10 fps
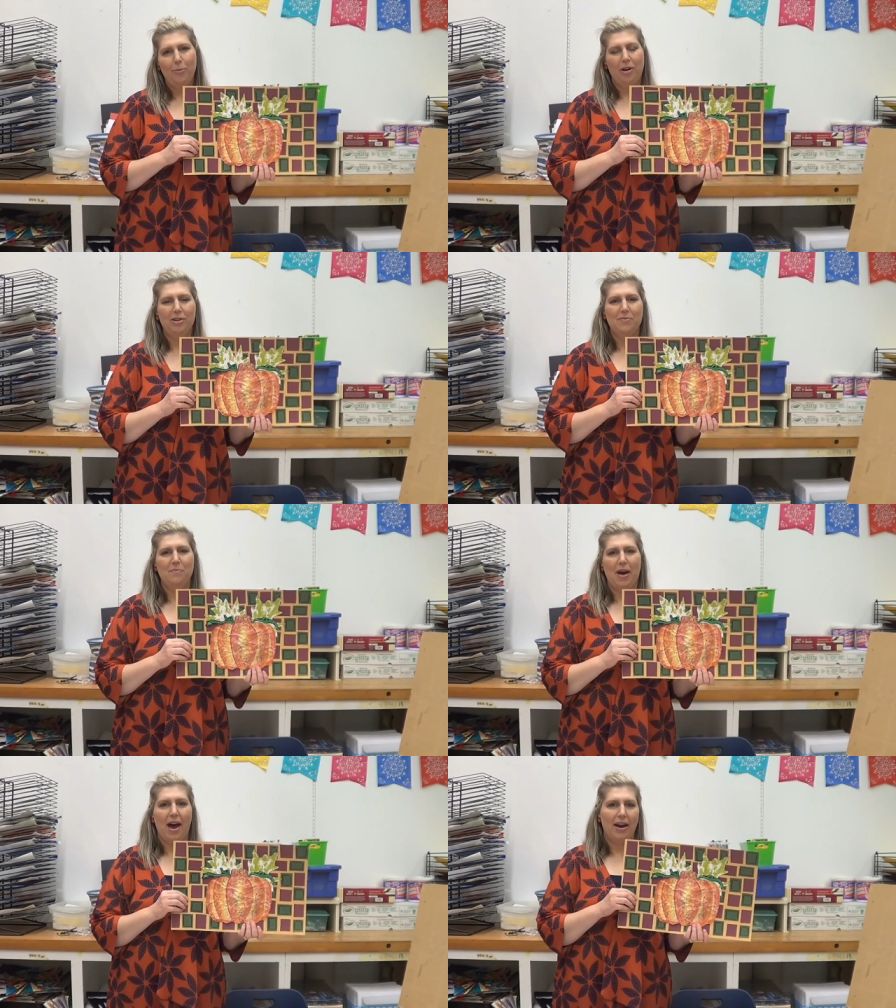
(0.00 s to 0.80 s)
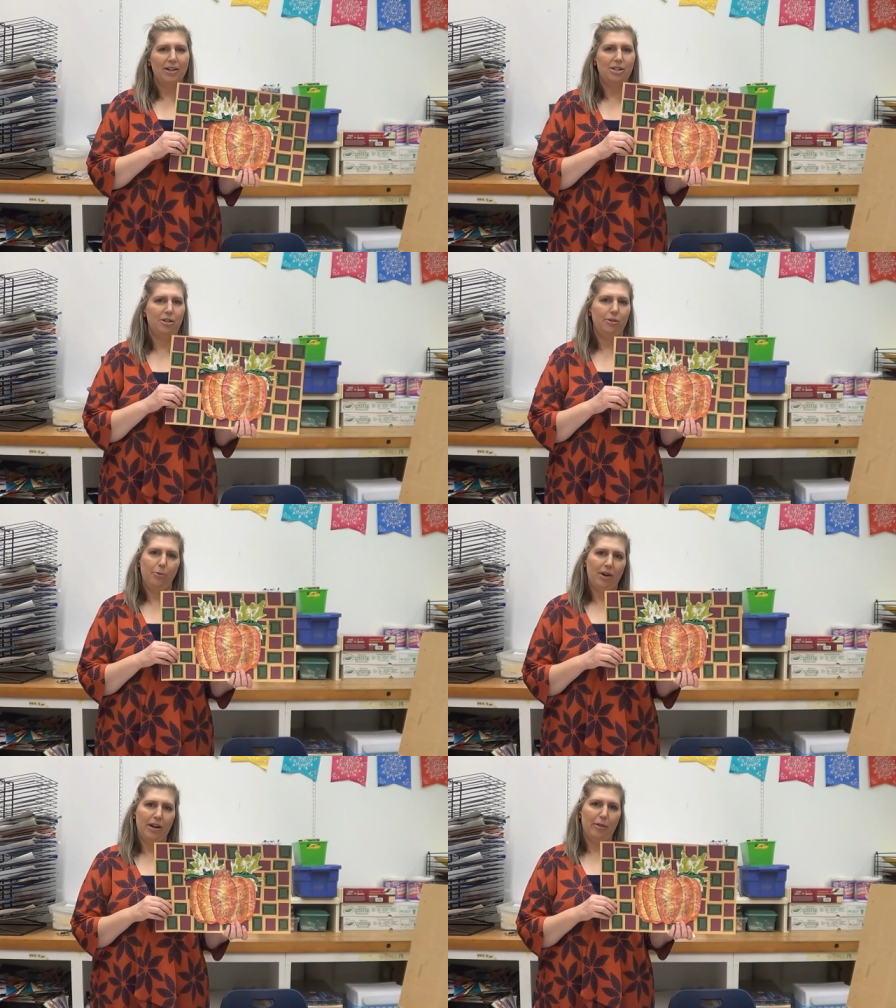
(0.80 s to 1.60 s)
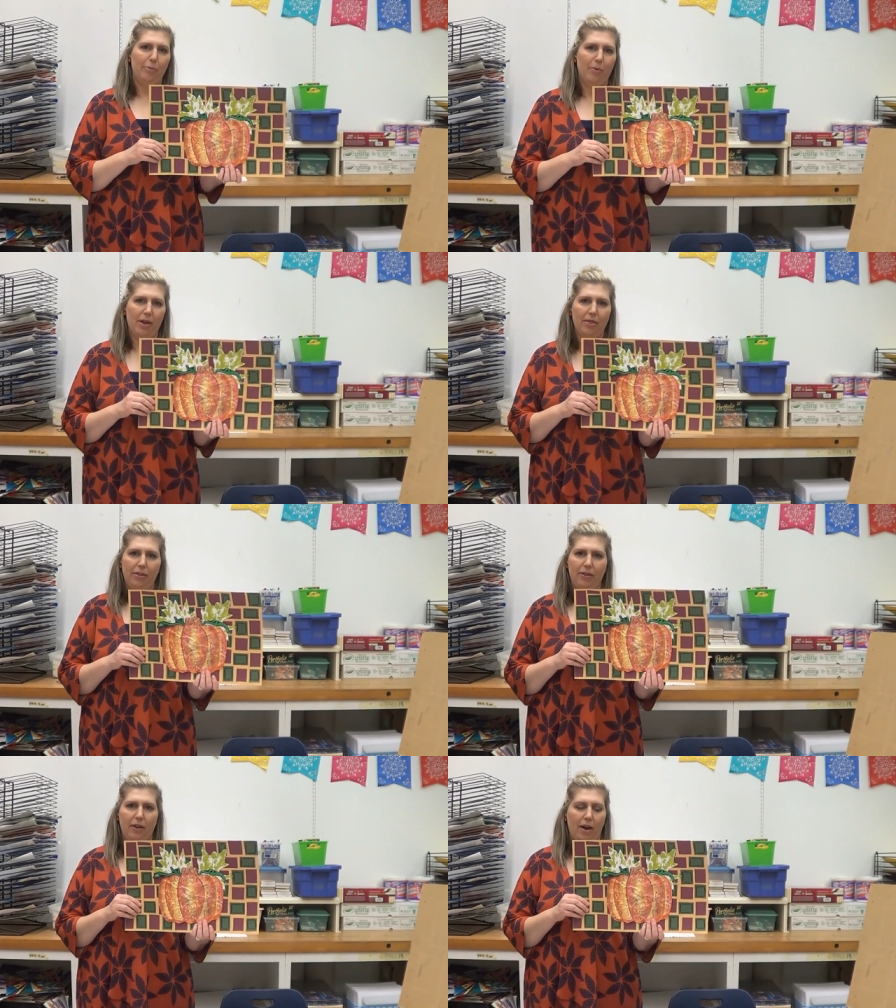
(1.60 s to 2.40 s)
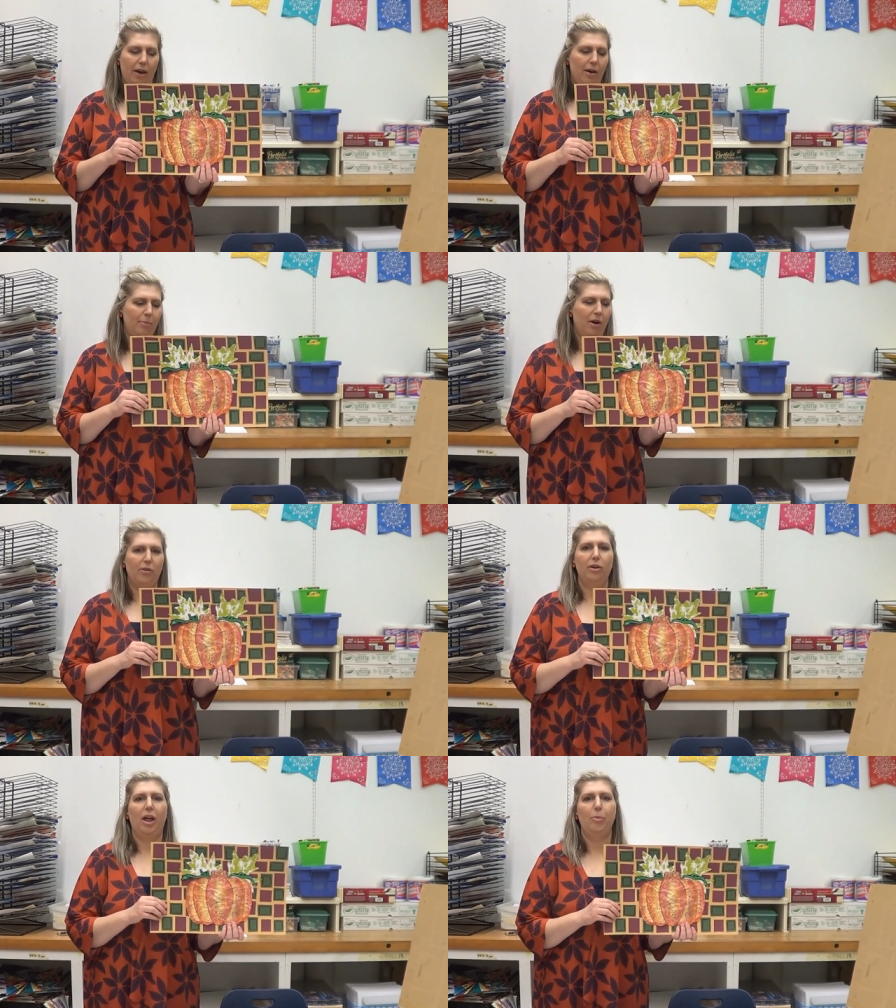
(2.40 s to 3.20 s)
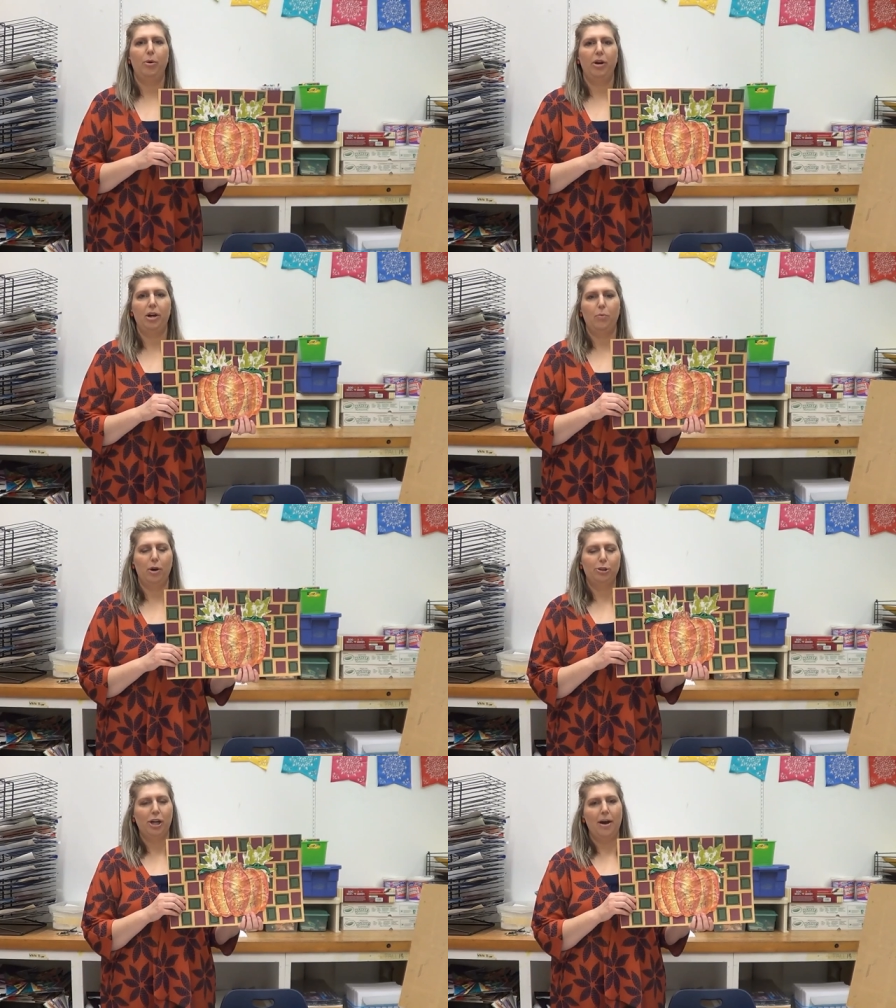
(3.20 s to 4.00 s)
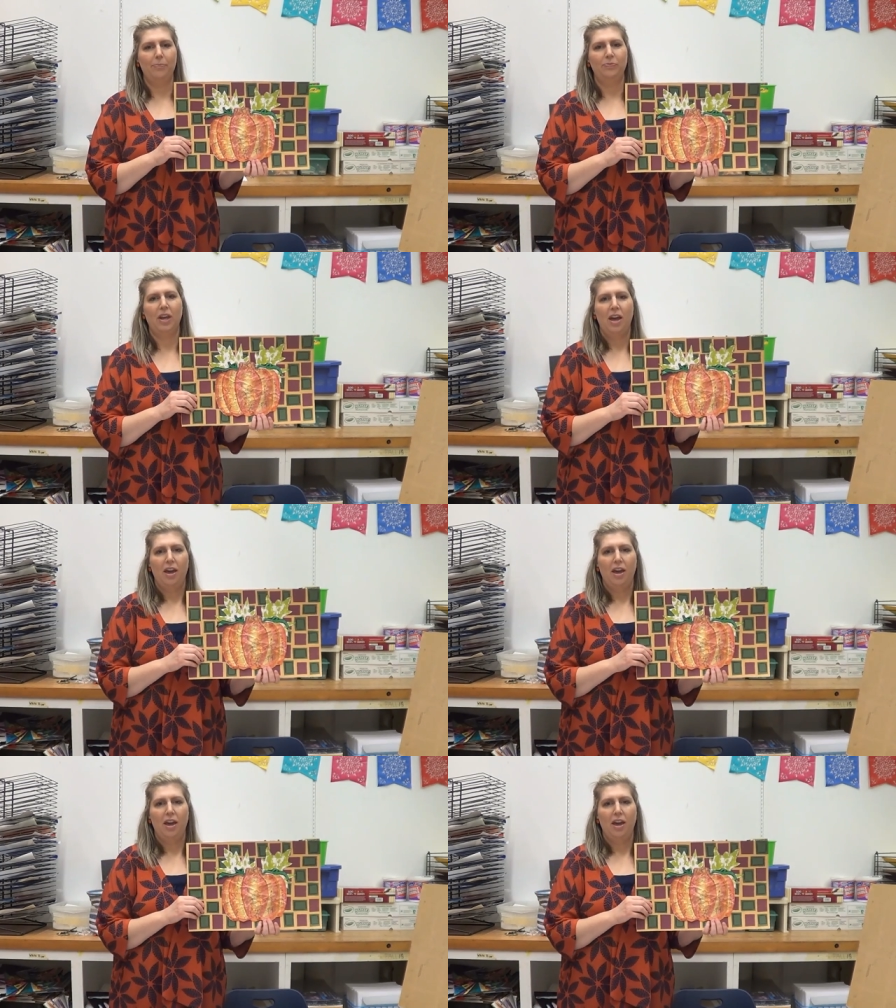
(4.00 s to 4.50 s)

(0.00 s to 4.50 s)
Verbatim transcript: welcome back to another month um, of our library workshop.